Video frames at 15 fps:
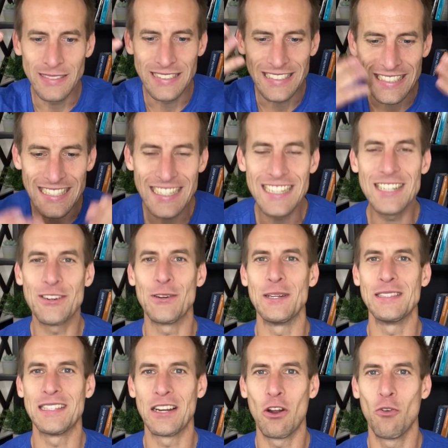
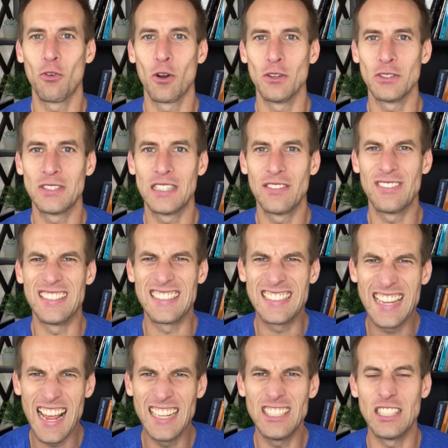decrease that overall stiffness
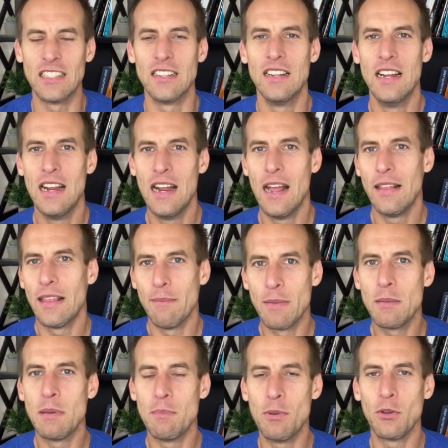tension that may
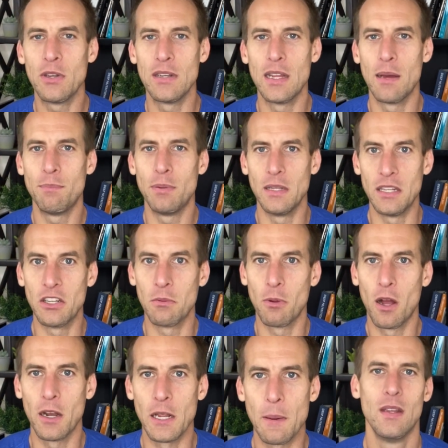be building up in your
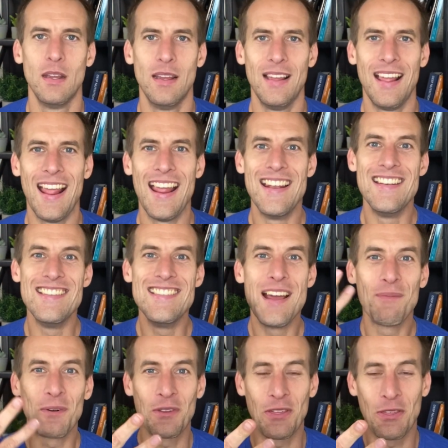body. And
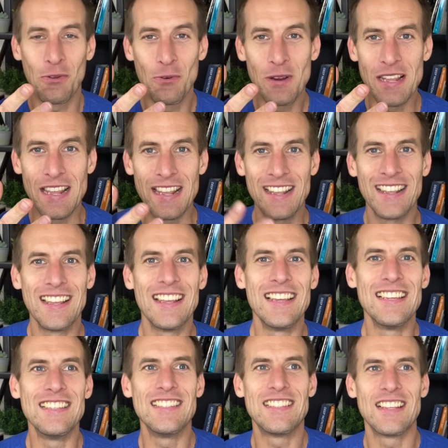number 3
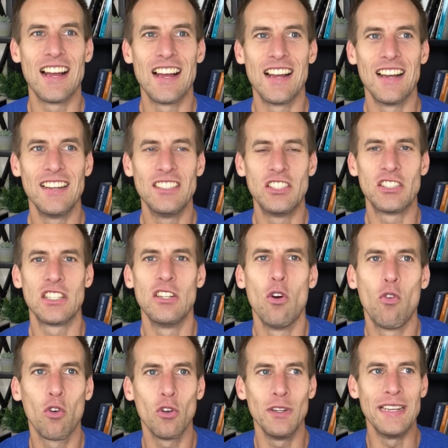is just an
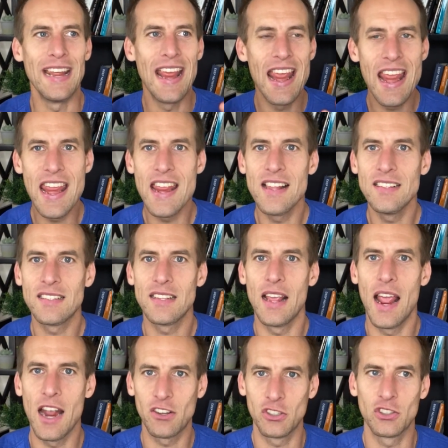overall enhanced
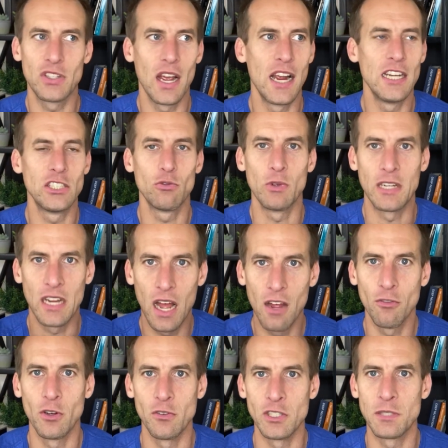exercise
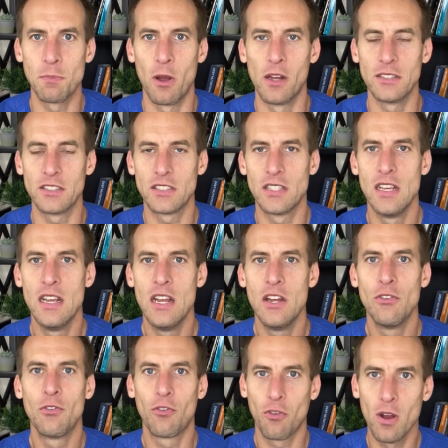recovery response
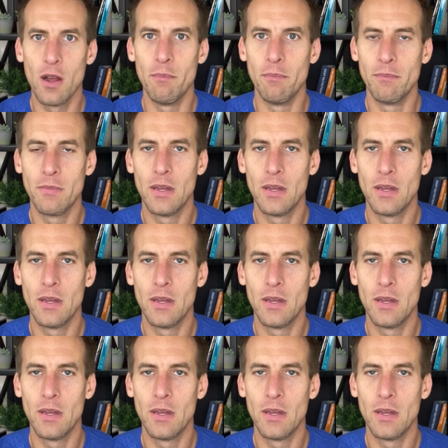from